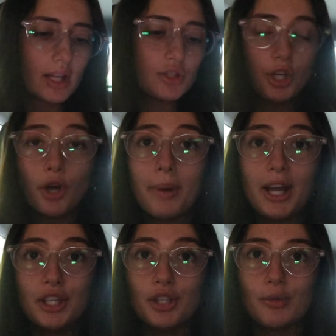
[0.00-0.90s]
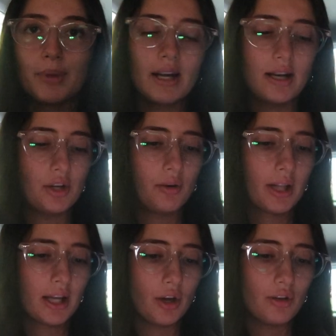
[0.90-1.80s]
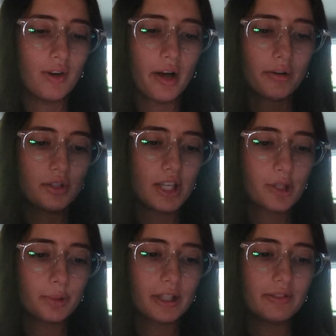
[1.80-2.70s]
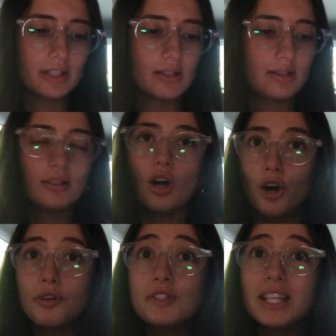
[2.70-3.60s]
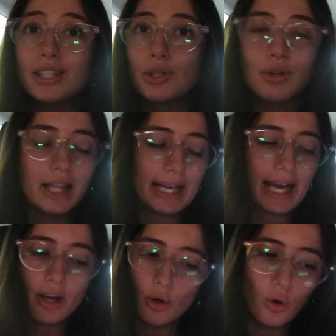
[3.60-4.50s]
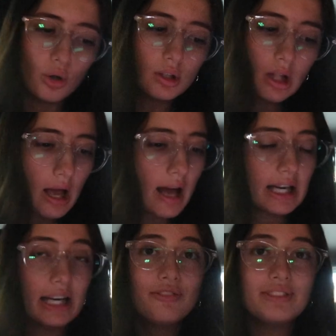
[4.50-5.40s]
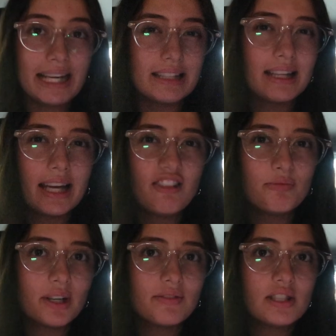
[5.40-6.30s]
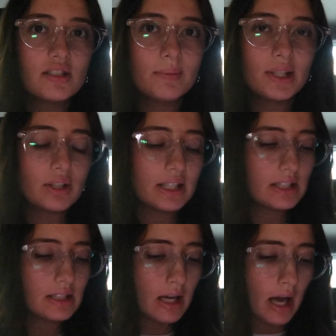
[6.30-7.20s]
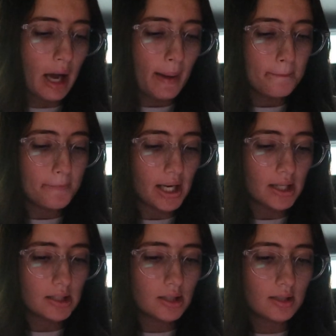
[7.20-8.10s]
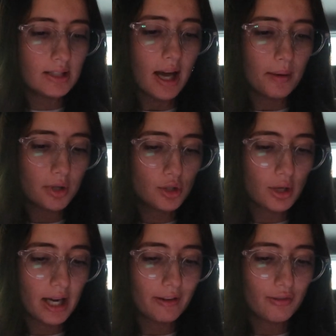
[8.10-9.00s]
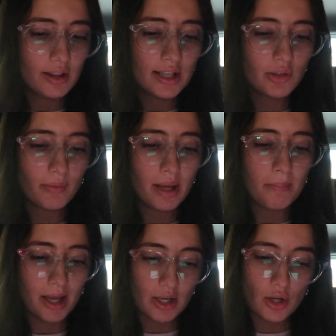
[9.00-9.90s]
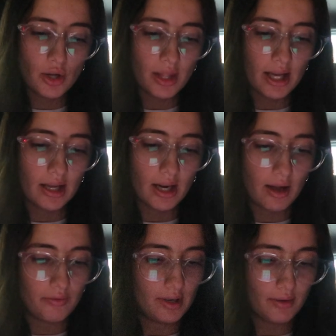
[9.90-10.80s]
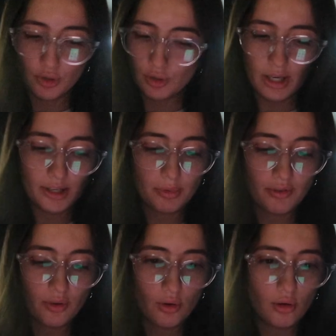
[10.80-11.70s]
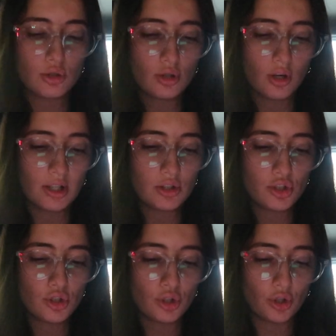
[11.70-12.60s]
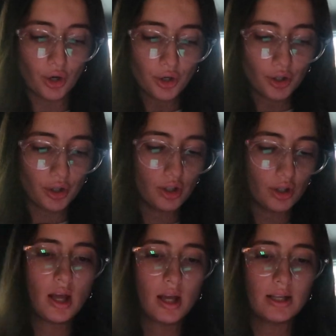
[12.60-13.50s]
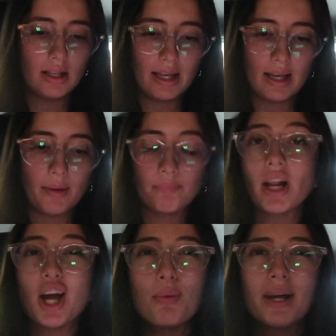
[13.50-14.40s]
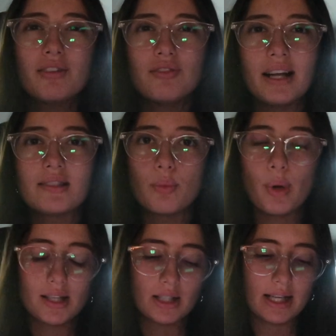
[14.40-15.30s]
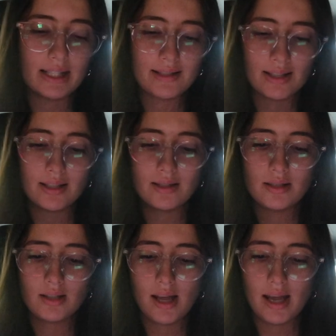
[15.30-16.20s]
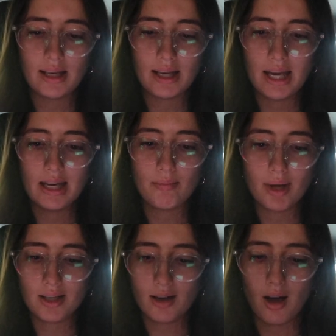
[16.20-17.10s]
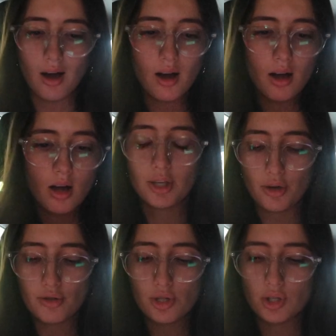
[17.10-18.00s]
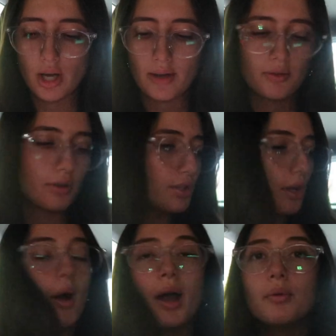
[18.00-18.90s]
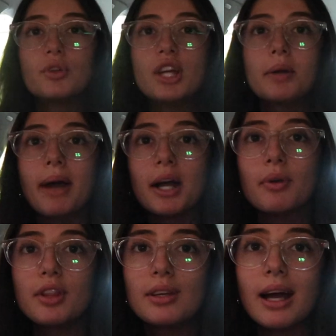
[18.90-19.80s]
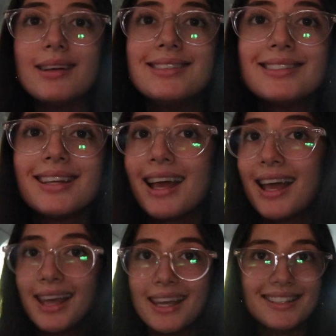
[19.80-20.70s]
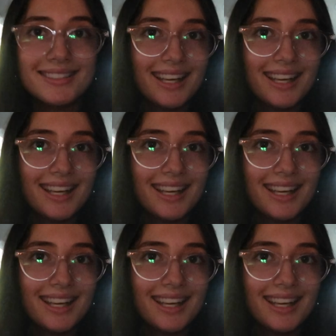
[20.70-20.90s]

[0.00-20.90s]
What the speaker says: don't know about you, but I don't really go for Hungry Jack's breakfast often or like at all. Kind of forget that they have breakfast, to be honest. But yeah, I'm gonna try a few things from their menu that I've never tried before. So let's just go. Yeah, I hope I can find somewhere to like sit and eat in my car. I'm gonna go through the drive-thru, so I will check back with you guys in a